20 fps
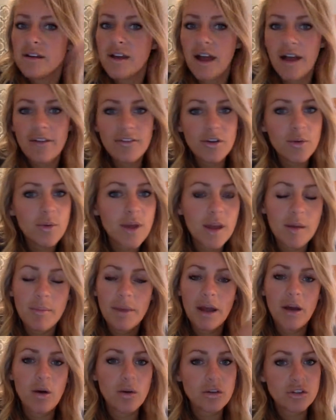Every week
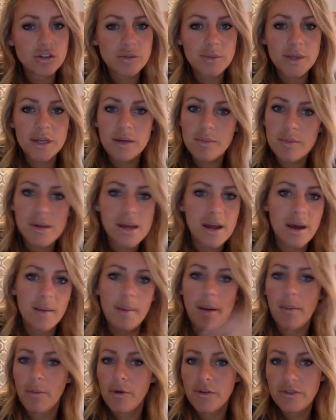my goal should be to become
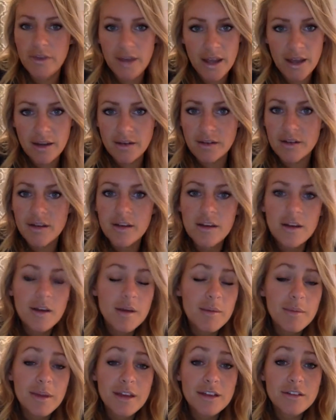emerald again.
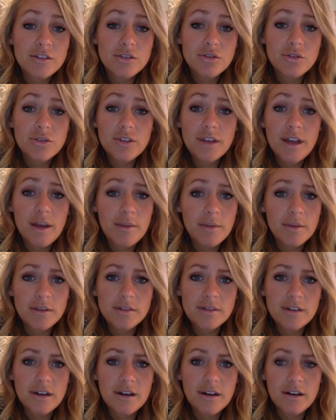Because truly
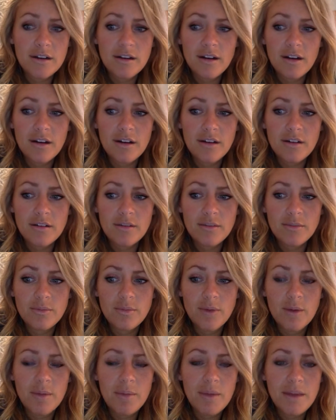emeralds are
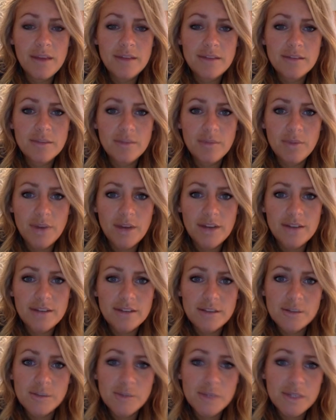what makes and breaks
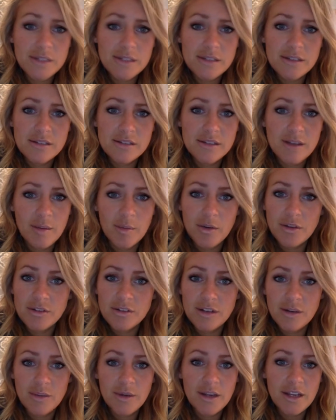this business. Emeralds
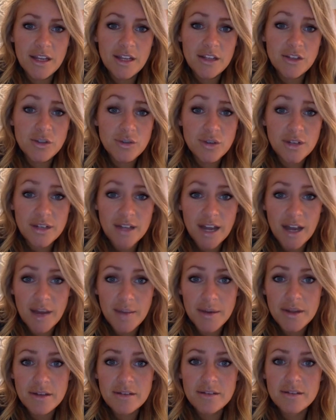are what gets you to
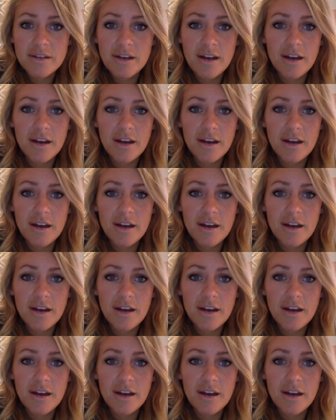diamond.